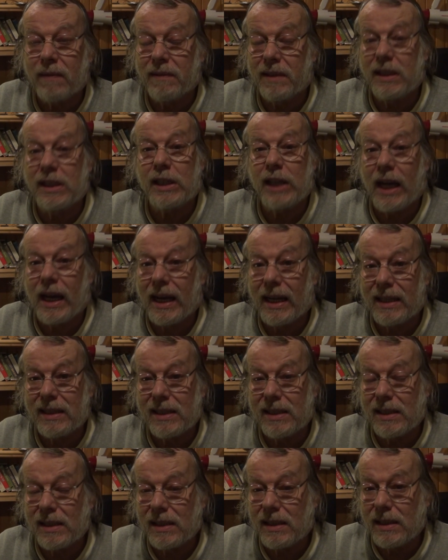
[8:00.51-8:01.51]
the chat,
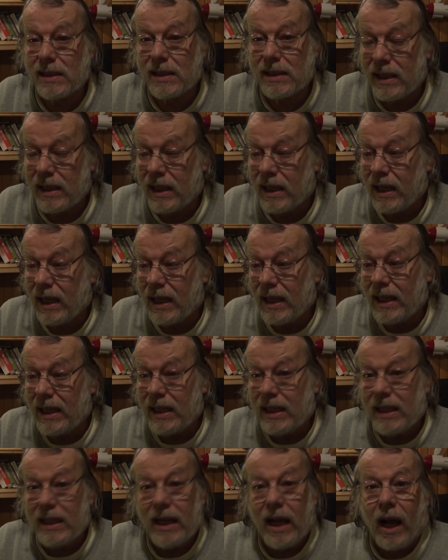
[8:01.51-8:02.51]
and
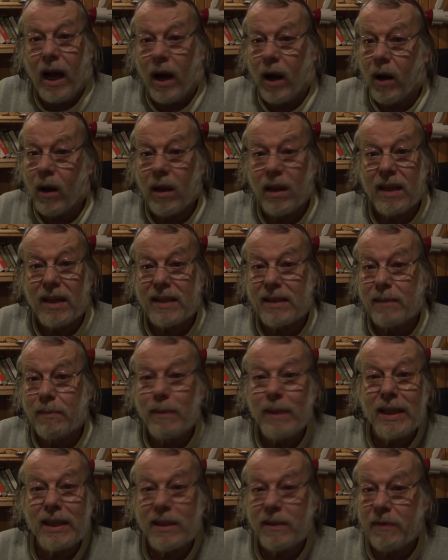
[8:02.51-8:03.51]
all us
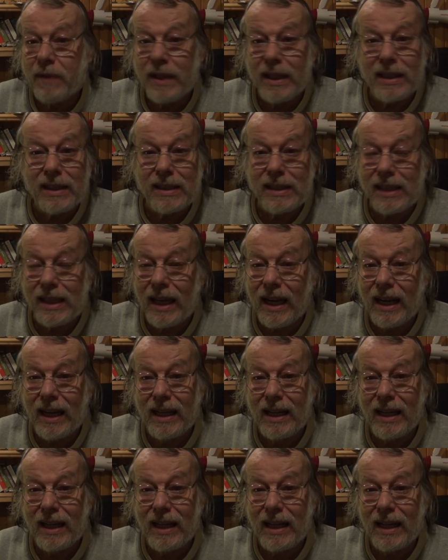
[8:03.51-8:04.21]
misfits,